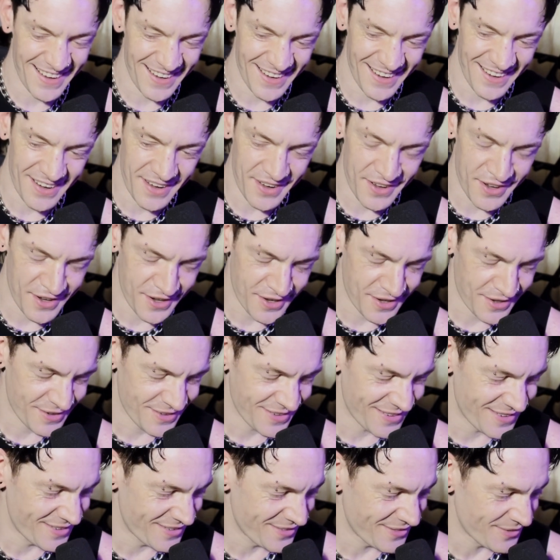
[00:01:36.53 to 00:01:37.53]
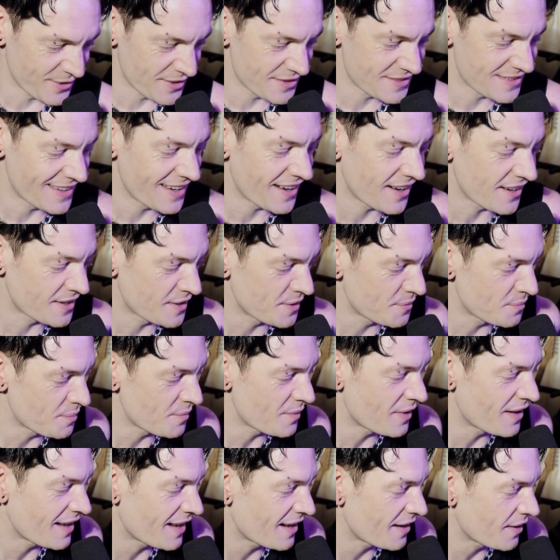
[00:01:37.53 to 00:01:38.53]
what is it?
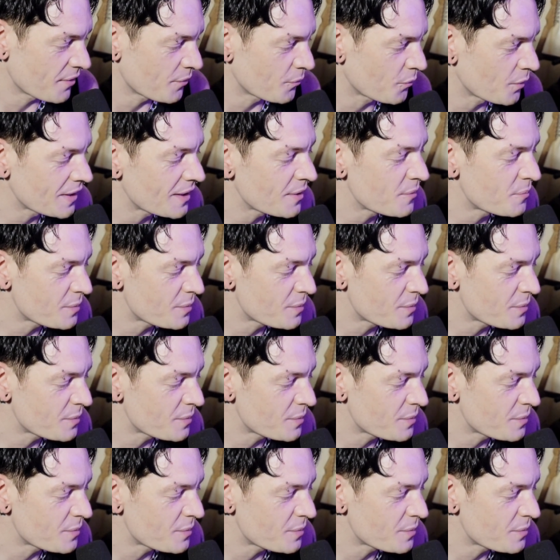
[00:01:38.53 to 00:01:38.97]
Will I